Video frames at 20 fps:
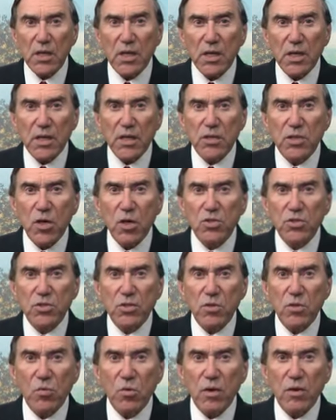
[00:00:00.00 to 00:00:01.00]
It is
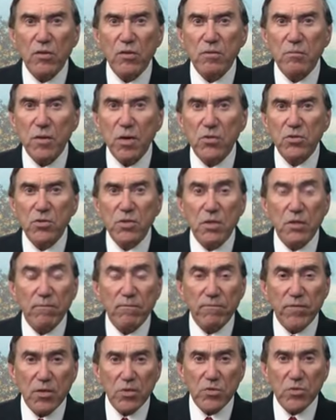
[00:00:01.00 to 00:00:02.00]
also one of the most
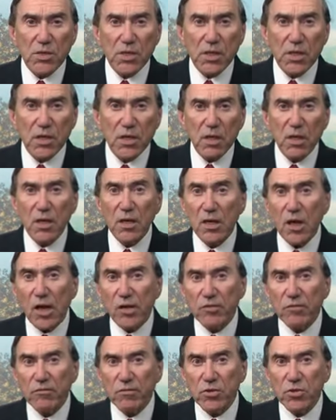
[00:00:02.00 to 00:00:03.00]
confusing,
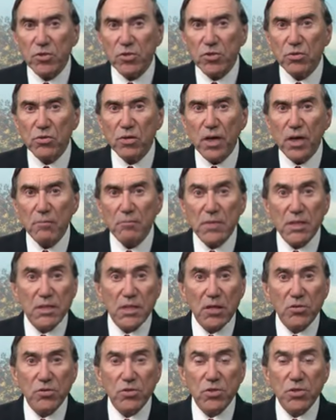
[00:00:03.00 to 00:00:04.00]
controversial, and
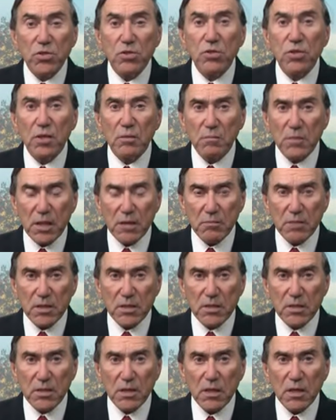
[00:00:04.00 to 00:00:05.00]
misunderstood
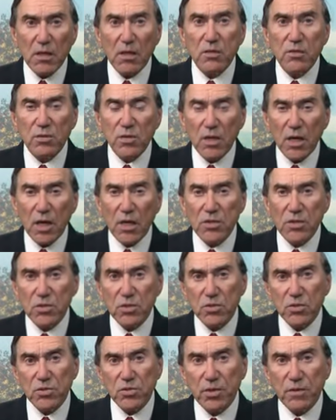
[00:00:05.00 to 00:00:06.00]
amendments to the
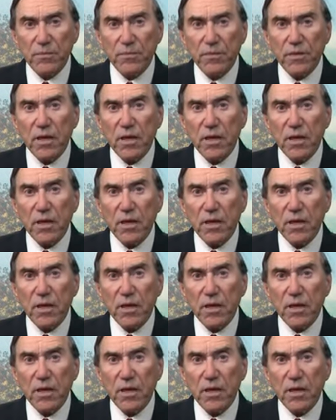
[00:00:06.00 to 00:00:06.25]
Constitution.